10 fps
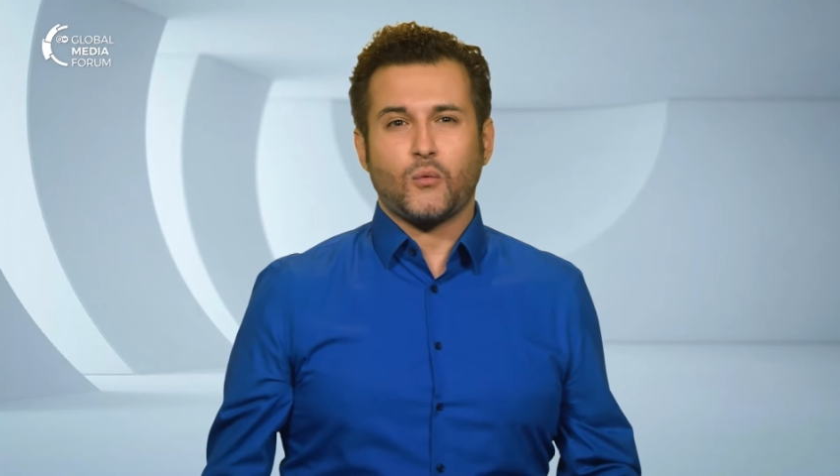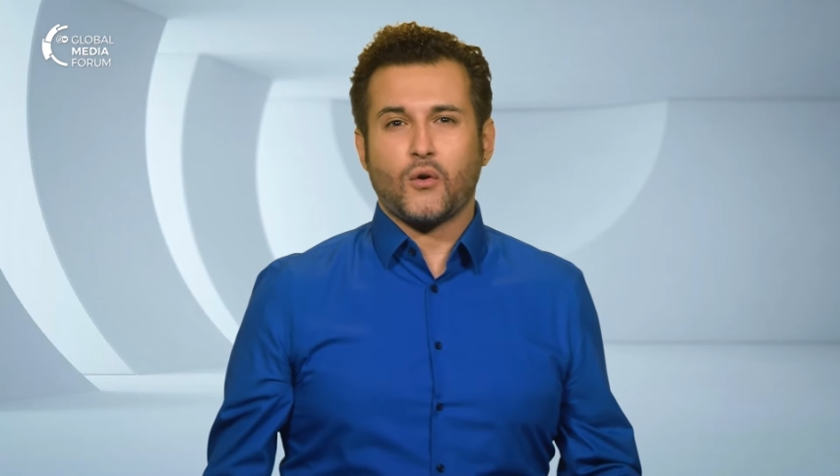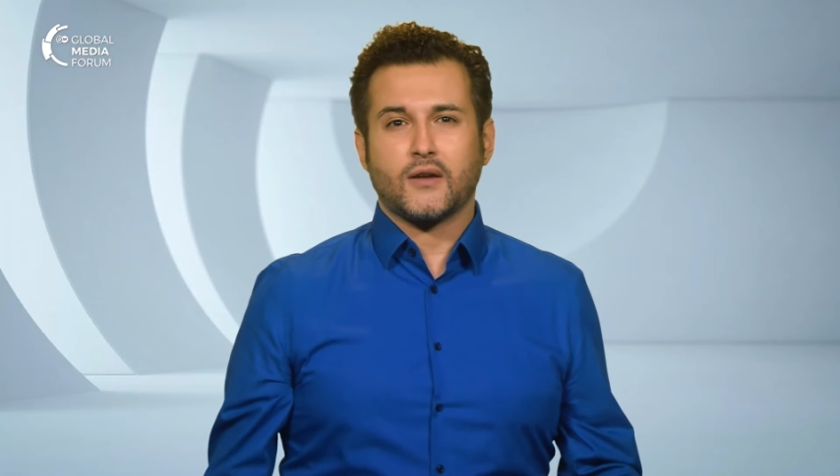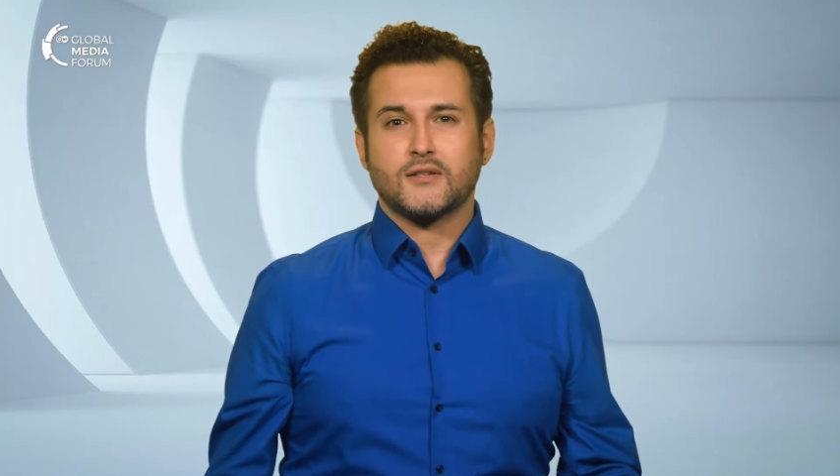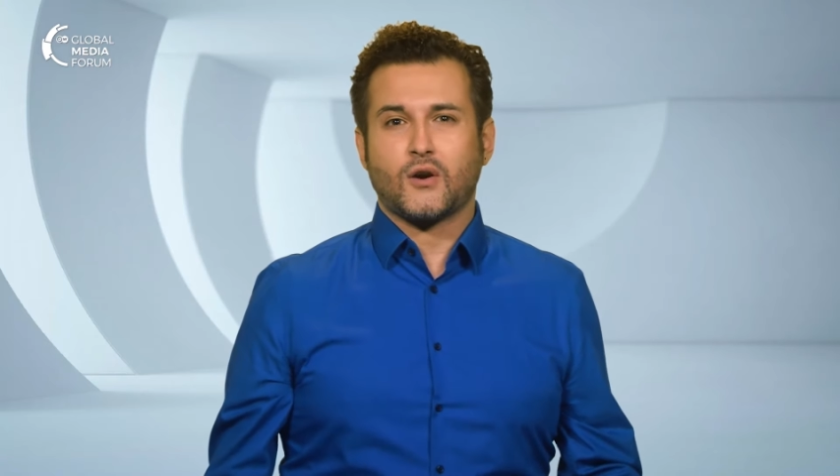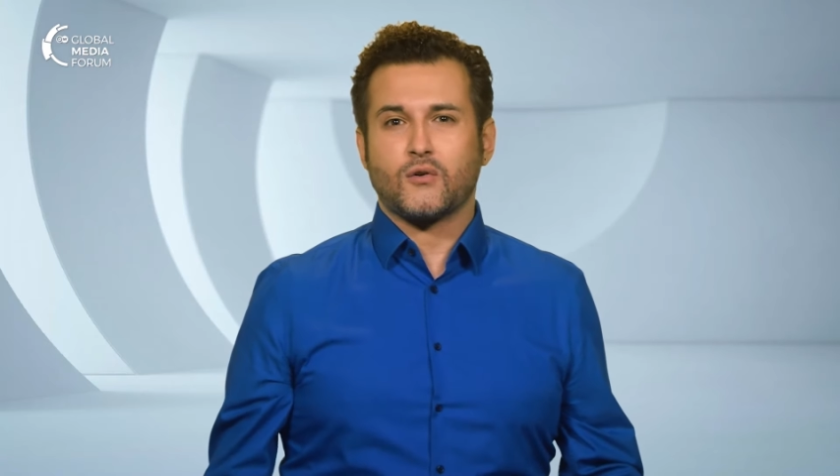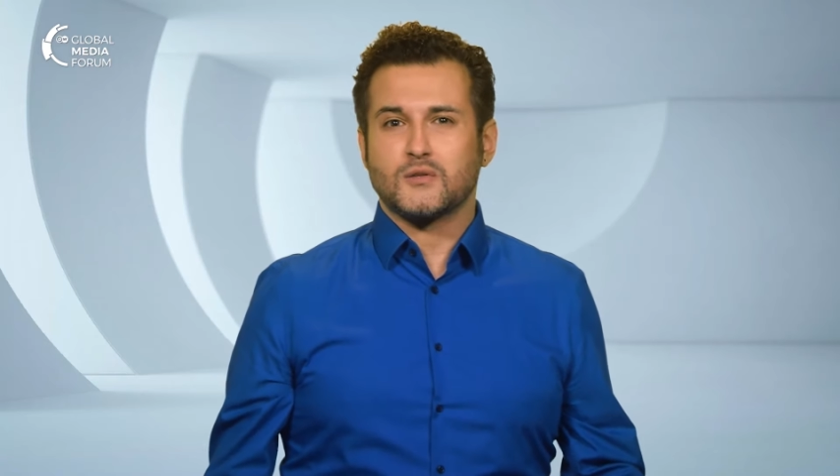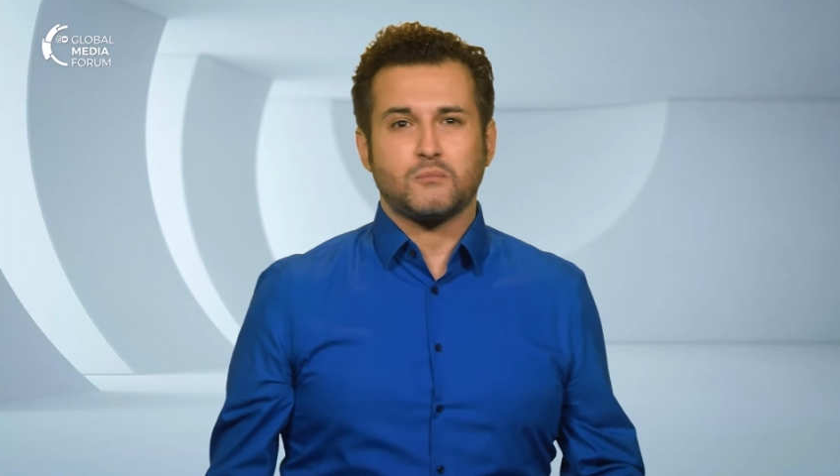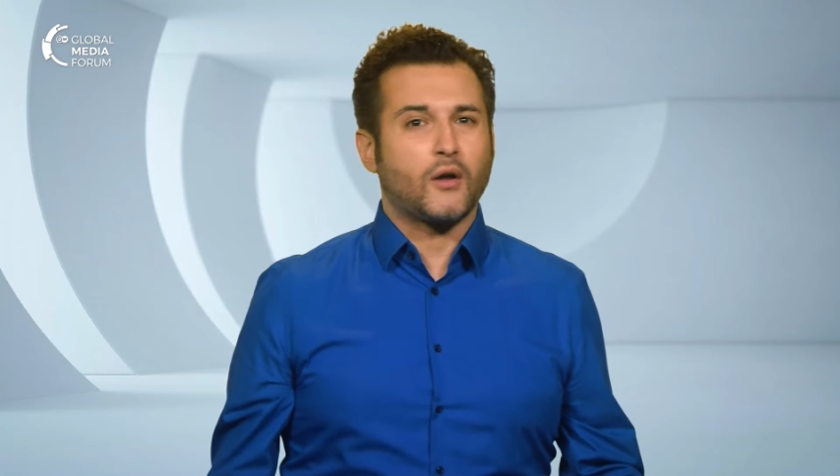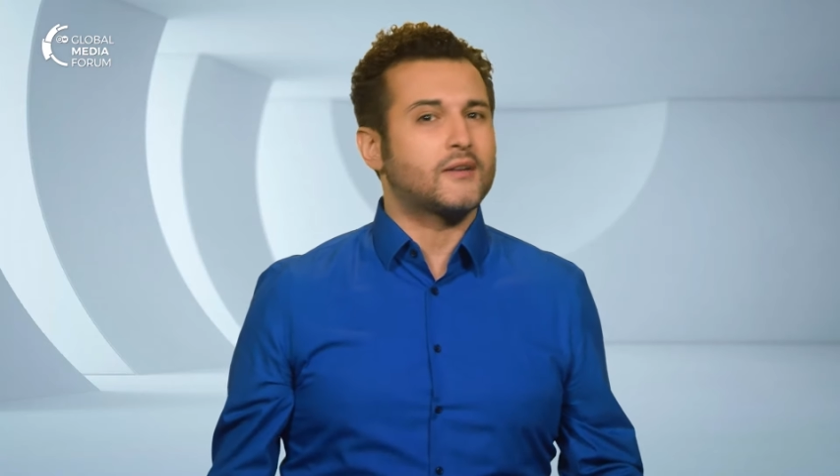work as
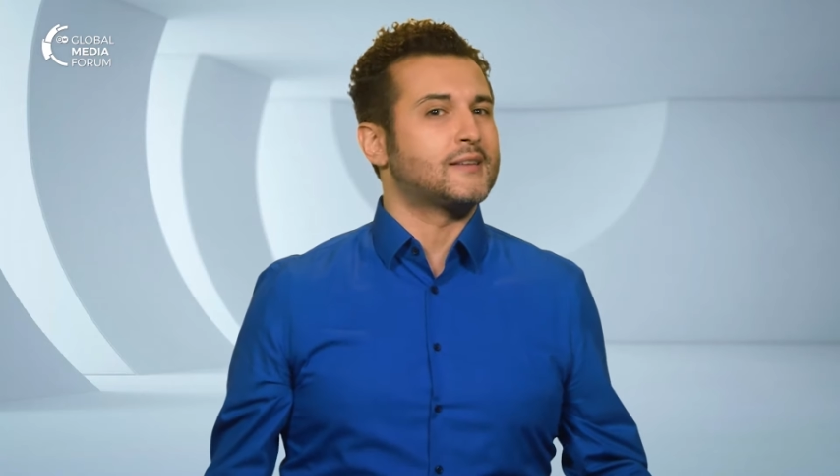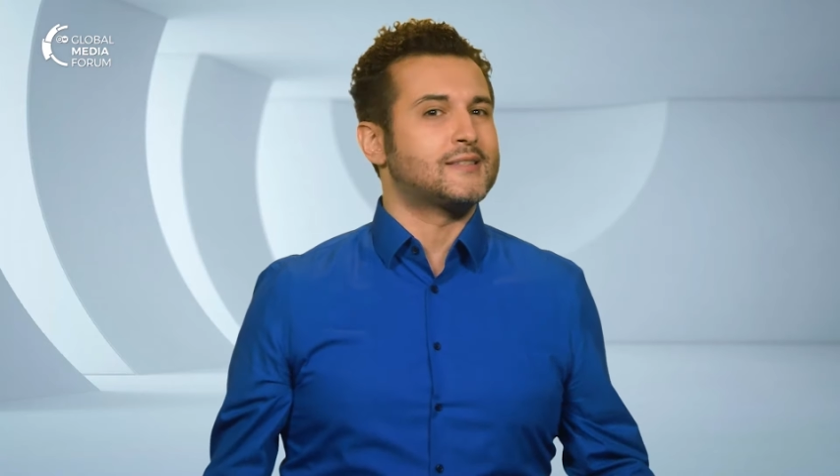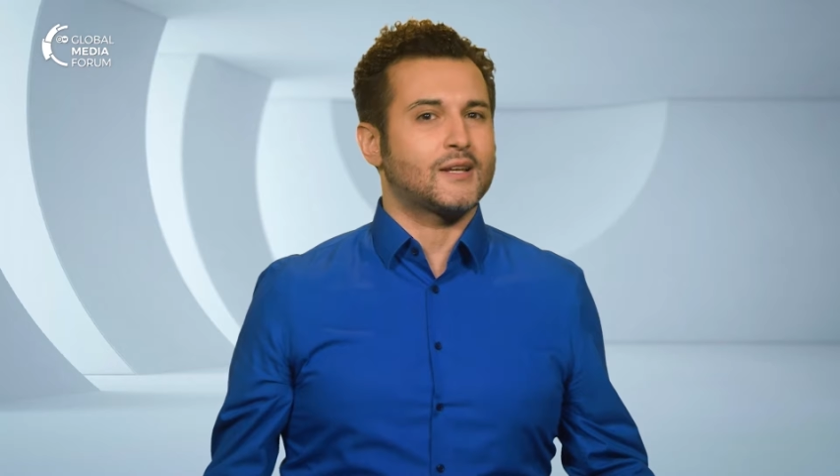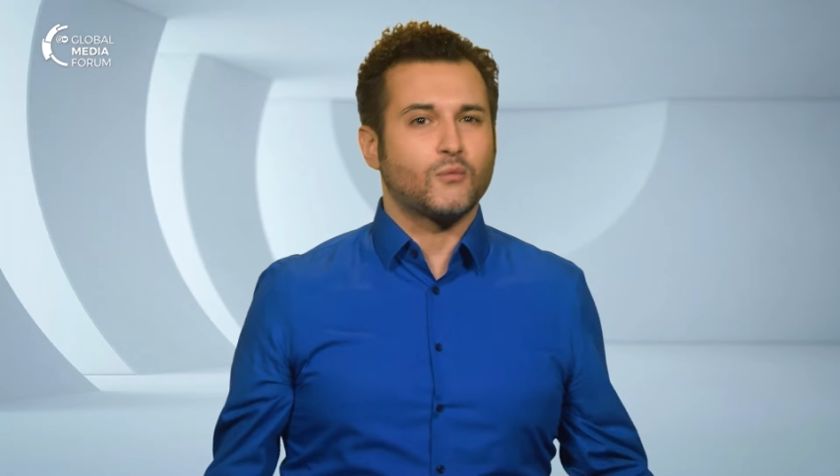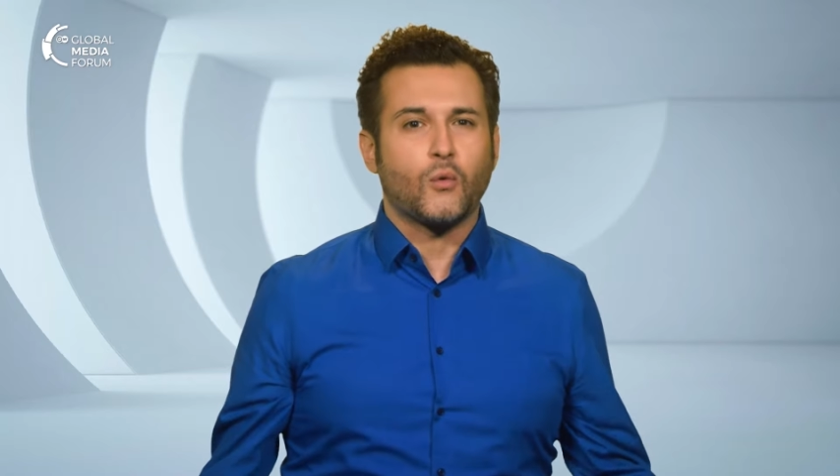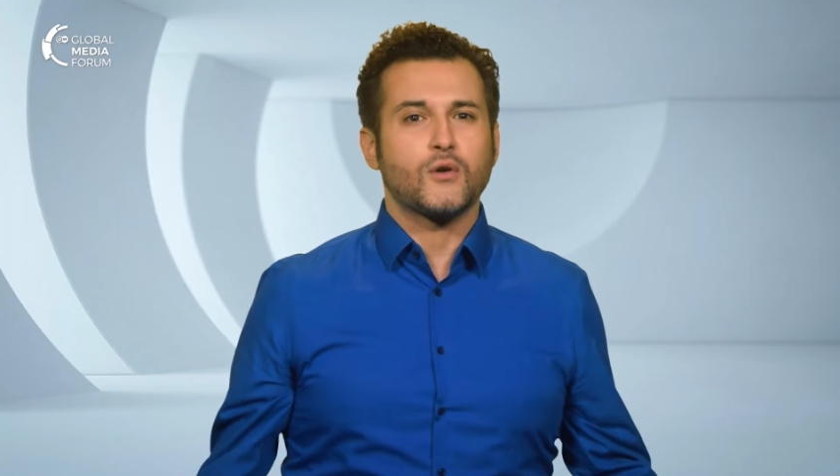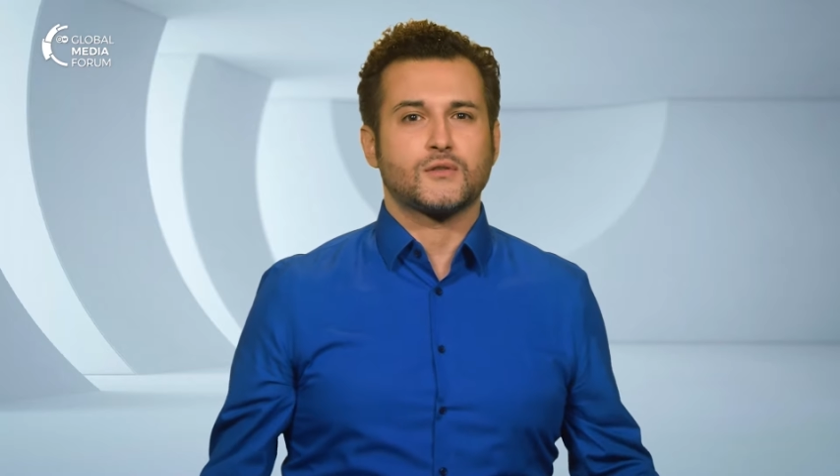correspondents in war